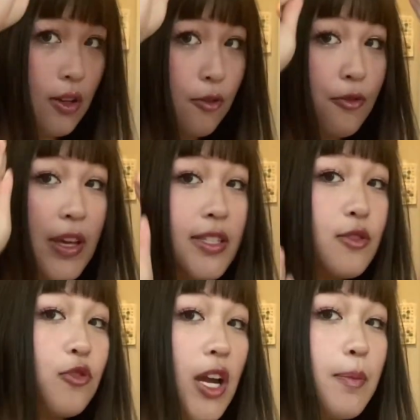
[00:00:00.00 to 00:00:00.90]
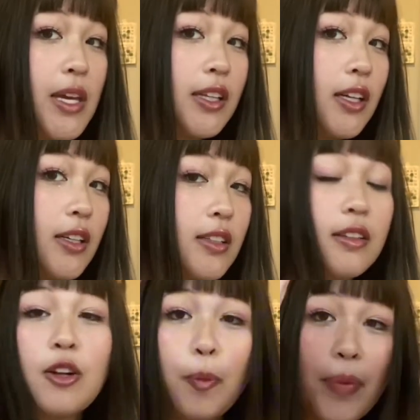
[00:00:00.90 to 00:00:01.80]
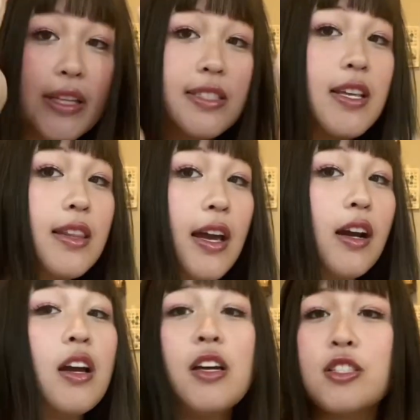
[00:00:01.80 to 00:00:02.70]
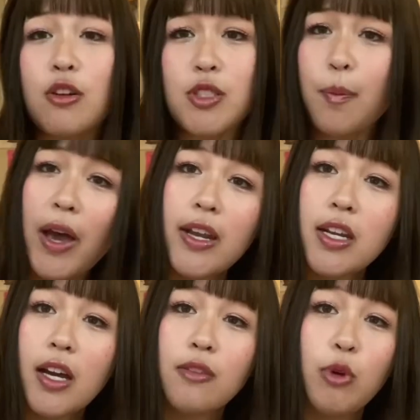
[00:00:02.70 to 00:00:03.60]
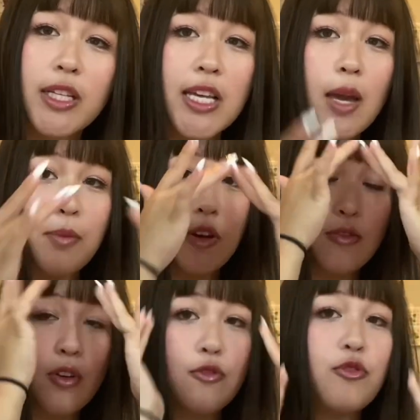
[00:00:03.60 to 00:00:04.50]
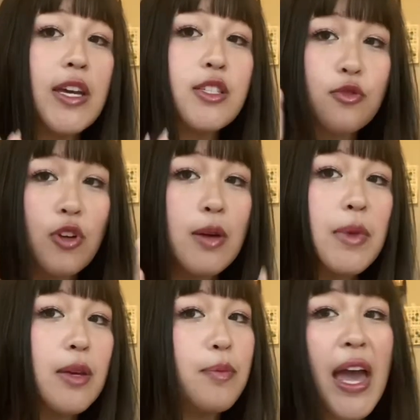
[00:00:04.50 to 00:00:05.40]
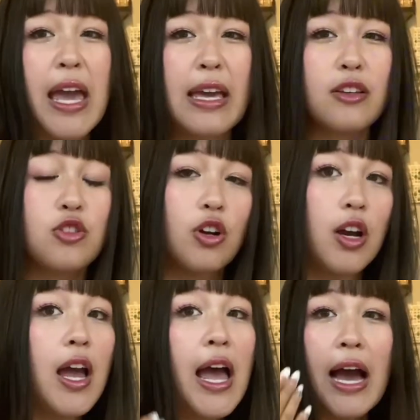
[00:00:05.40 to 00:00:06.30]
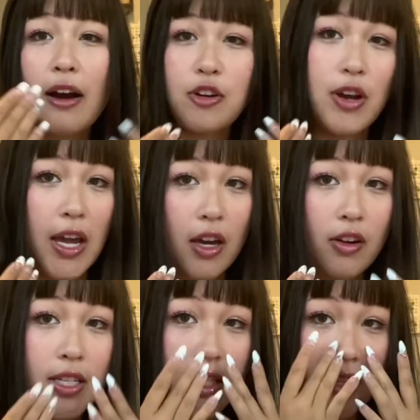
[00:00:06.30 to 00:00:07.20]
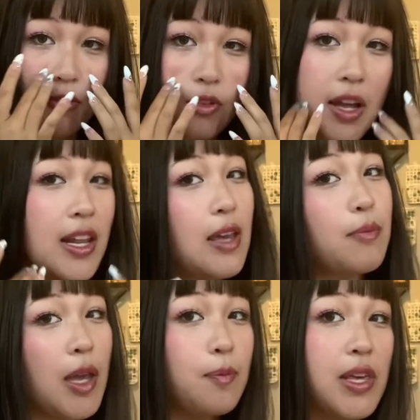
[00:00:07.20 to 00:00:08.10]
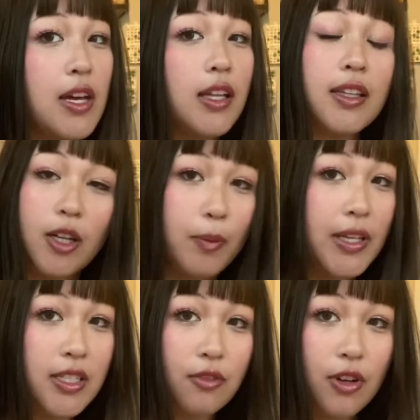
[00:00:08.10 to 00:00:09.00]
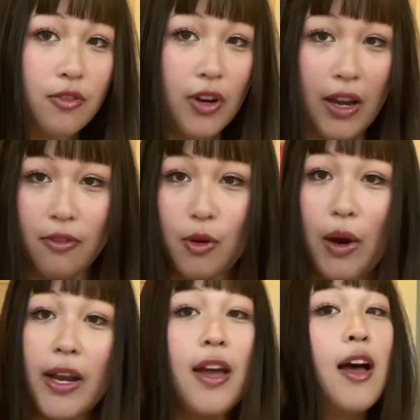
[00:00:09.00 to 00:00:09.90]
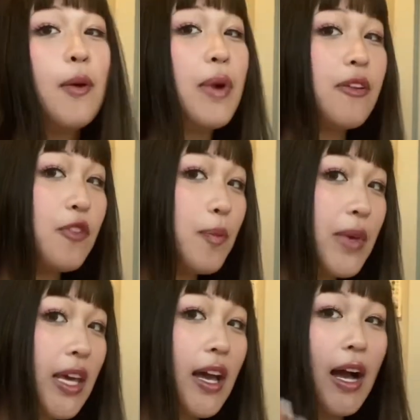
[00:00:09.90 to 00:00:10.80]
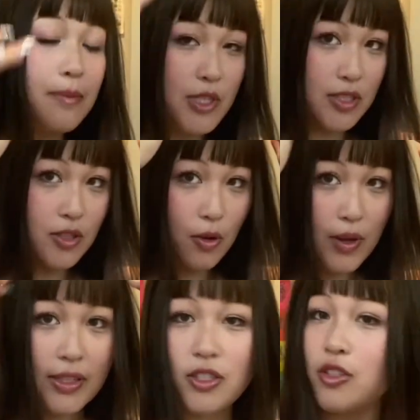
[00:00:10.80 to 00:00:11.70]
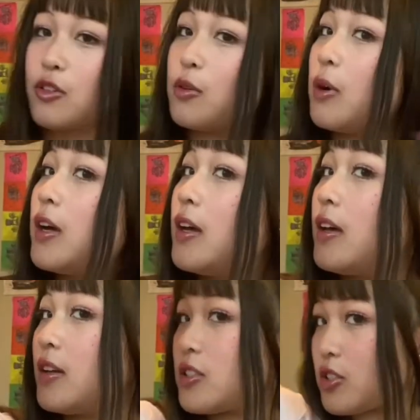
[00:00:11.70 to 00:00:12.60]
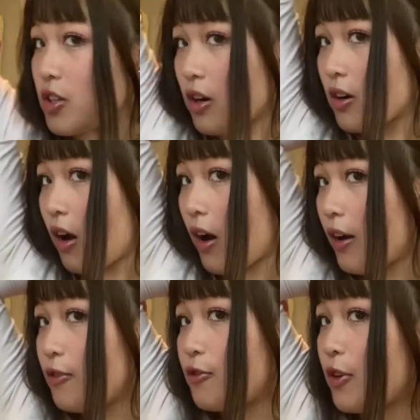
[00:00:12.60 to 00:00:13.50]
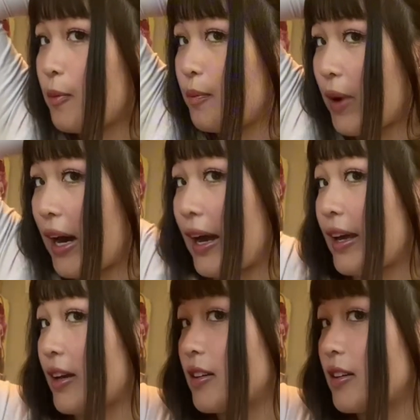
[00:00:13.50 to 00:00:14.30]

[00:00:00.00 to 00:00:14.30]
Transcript: face framing little bits in there. So depending on what type of face framing bangs or how your hair is in the front, it might be a little bit different for everyone. But for me, I'm just going to start off by,